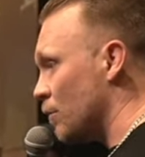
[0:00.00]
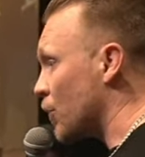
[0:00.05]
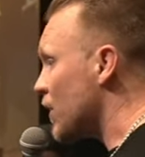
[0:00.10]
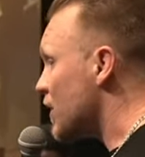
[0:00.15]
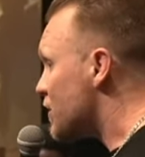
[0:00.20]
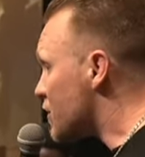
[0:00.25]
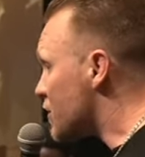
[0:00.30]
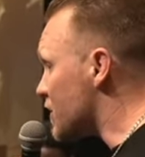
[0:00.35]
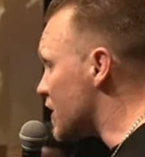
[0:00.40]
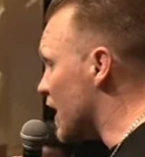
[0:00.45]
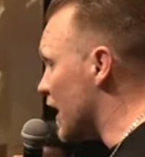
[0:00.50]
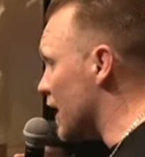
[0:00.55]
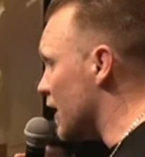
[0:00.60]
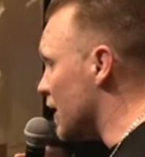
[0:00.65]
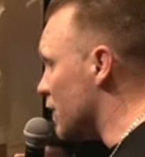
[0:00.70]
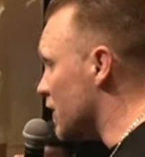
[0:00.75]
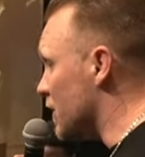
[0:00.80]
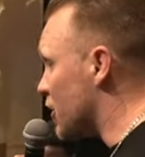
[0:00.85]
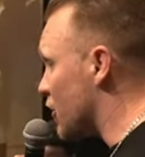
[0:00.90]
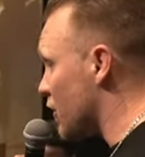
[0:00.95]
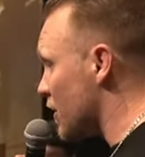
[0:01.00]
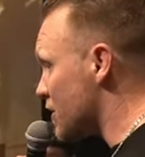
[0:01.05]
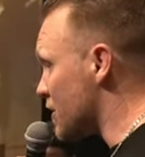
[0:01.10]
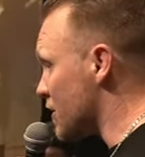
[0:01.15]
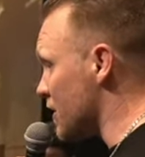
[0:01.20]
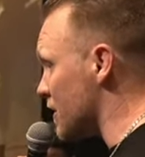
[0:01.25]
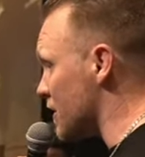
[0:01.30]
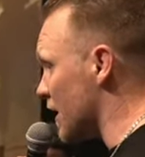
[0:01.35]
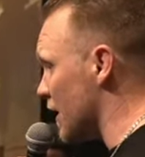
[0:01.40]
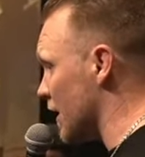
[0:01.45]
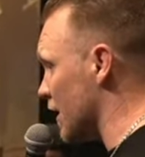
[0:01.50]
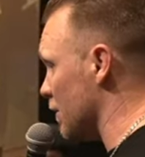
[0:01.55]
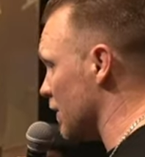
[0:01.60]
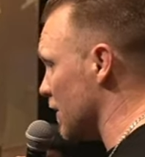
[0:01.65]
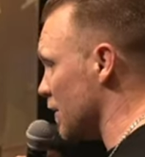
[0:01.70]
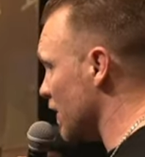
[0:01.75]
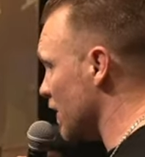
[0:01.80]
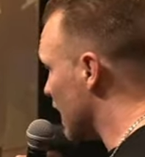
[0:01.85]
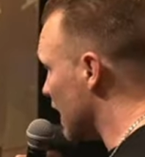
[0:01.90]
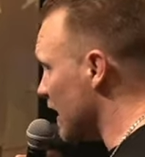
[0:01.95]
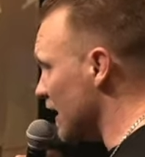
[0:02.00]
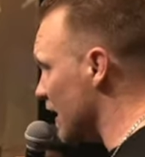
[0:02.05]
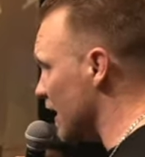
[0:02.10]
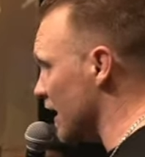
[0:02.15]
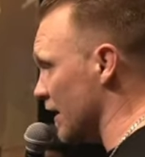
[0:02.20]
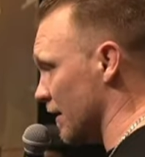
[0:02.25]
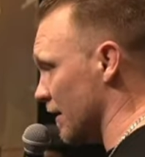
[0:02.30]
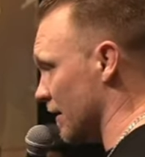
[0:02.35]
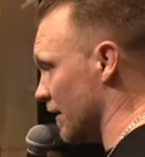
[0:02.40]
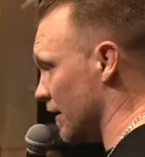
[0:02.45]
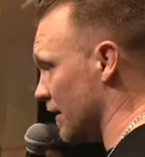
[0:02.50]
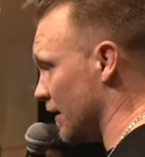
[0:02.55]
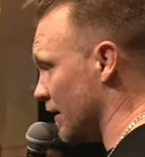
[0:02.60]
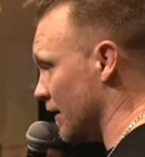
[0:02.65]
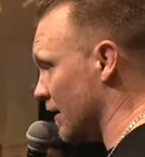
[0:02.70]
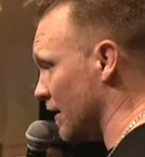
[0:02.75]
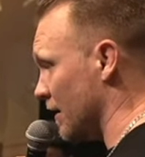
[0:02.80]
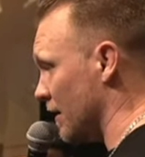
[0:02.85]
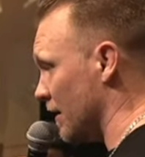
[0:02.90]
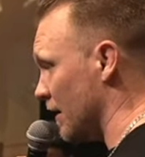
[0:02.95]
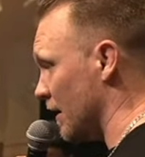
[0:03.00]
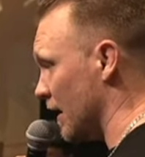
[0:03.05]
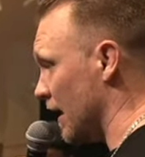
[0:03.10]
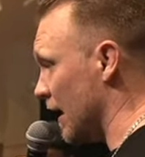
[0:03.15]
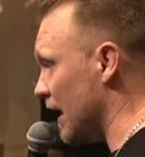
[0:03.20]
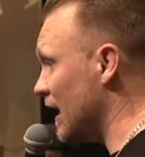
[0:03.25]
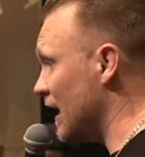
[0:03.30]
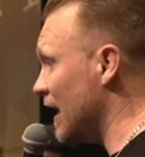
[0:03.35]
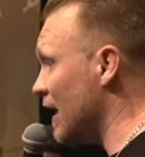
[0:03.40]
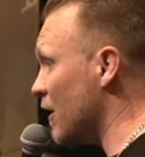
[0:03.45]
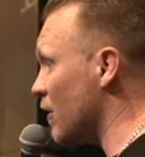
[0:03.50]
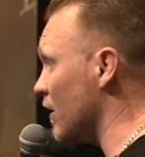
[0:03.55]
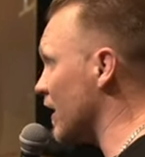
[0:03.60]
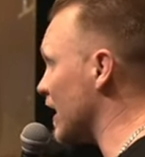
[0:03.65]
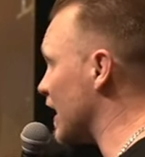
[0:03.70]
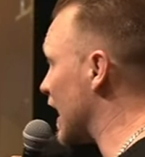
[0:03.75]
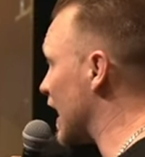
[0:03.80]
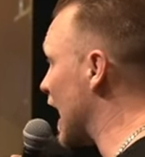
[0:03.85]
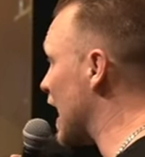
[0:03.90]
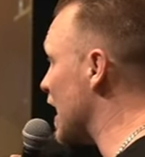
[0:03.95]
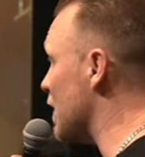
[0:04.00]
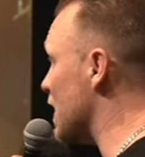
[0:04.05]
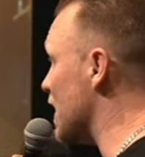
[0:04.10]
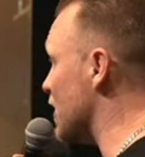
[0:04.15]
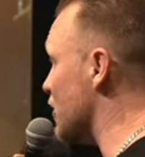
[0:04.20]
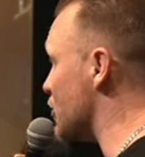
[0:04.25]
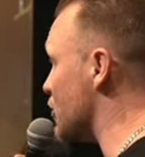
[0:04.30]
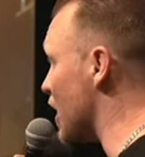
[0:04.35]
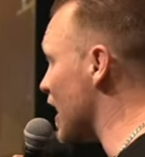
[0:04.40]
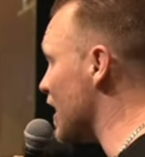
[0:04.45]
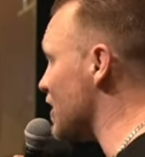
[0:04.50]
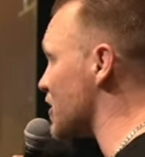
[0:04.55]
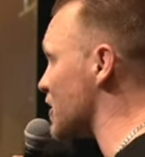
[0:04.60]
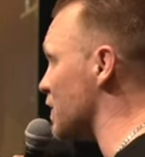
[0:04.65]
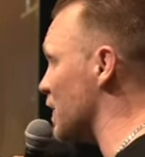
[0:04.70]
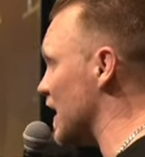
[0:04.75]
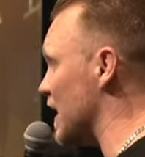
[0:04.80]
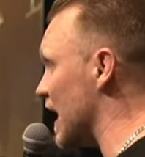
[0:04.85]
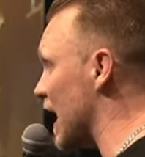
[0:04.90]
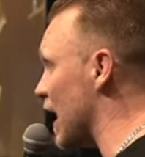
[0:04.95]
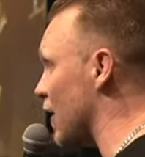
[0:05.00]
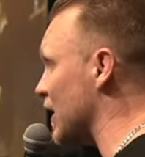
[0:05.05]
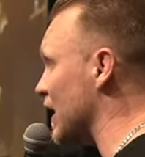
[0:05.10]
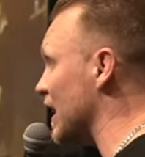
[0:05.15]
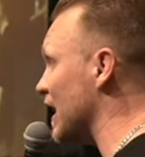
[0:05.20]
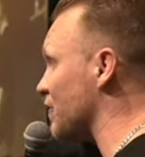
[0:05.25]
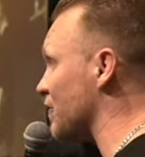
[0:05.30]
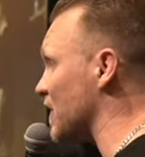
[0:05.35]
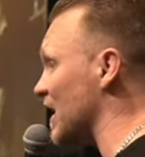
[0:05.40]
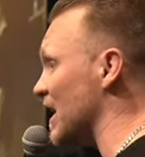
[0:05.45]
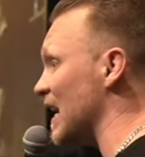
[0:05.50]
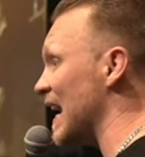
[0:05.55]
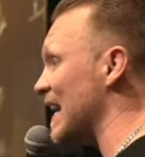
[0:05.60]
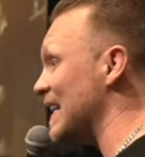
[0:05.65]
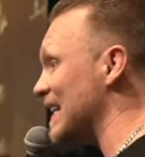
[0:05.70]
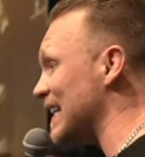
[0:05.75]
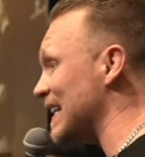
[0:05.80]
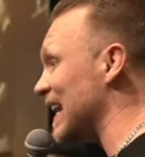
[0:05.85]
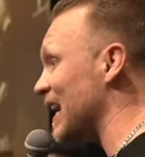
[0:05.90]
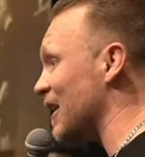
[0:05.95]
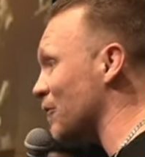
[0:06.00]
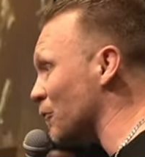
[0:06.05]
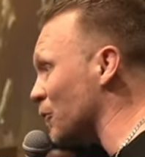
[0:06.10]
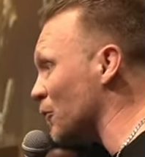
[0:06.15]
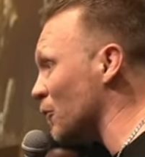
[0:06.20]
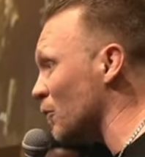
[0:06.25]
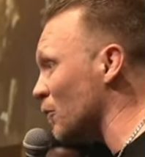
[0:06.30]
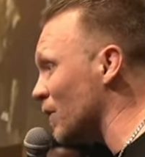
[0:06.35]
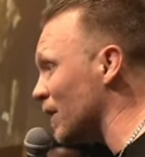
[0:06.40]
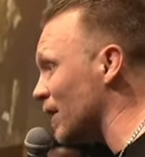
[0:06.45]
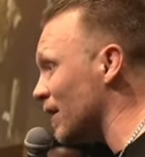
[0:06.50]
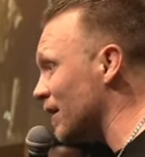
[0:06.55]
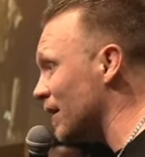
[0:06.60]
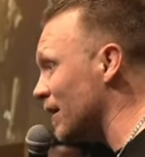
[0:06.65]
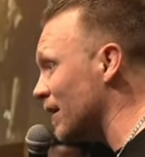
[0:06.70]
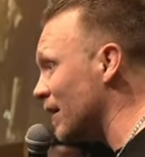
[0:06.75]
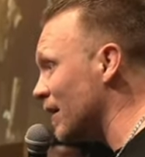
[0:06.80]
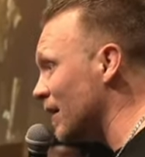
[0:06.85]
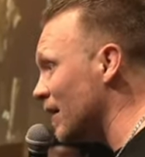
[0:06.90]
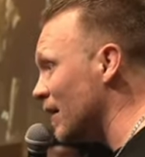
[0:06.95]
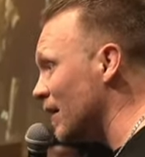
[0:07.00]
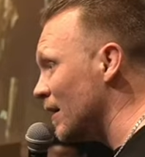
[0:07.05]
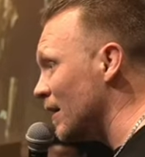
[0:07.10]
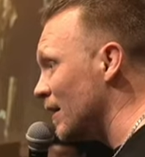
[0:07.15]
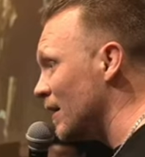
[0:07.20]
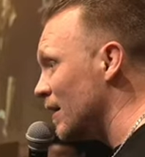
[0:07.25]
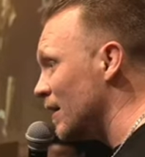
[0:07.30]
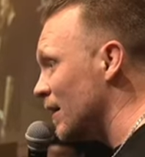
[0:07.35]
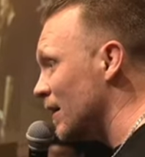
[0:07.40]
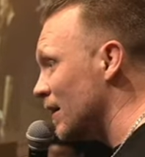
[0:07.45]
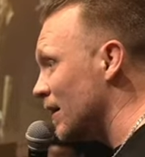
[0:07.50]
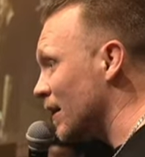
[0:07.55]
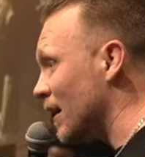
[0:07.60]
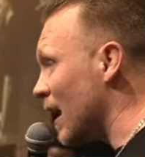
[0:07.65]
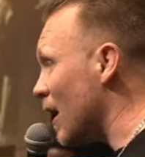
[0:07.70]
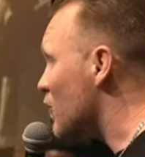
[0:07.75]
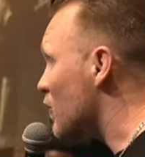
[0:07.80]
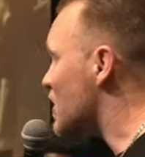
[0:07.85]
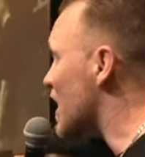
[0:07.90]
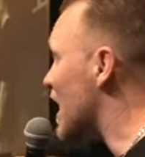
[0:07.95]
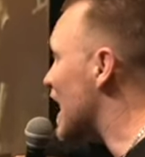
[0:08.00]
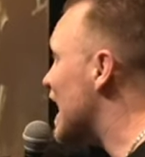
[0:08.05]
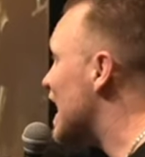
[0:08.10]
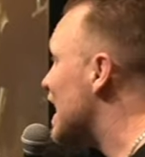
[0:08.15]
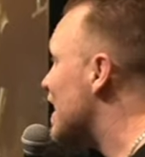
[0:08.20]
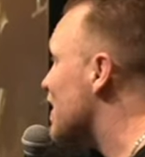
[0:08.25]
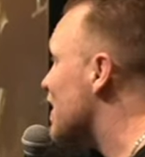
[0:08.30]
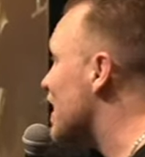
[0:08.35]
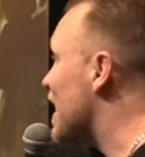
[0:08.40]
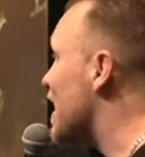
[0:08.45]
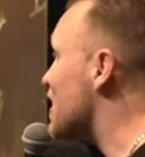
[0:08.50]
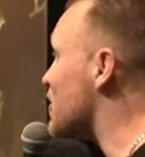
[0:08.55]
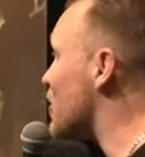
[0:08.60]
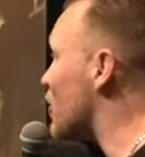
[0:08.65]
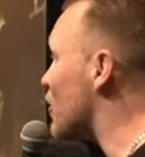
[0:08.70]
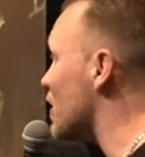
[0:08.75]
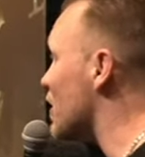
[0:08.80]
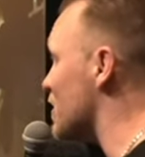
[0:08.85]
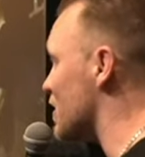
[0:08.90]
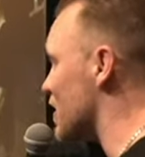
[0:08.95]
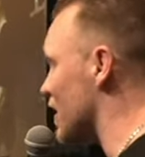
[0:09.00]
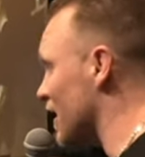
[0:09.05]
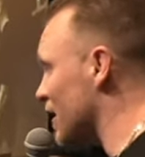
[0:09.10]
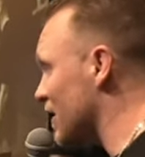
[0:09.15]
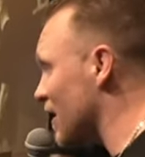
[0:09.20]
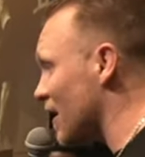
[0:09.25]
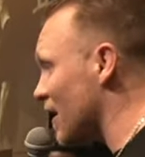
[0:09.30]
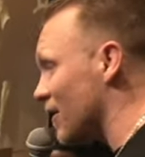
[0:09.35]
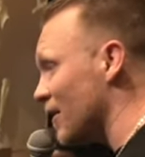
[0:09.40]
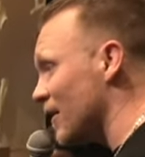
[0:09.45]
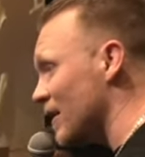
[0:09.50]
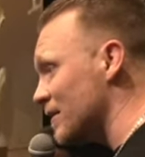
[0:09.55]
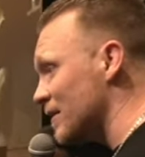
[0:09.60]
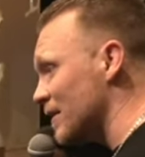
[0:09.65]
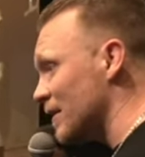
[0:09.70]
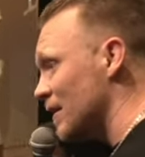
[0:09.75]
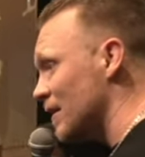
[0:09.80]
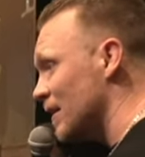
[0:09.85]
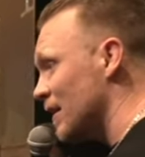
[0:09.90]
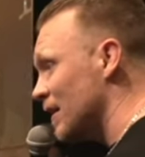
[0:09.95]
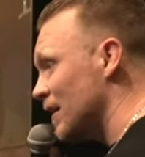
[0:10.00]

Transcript: Preachers hated me. Christians hated me, but he didn't. He literally came and chased me down. He left the ninety-nine for the one. I was a heathen as a Christian. Ain't that crazy?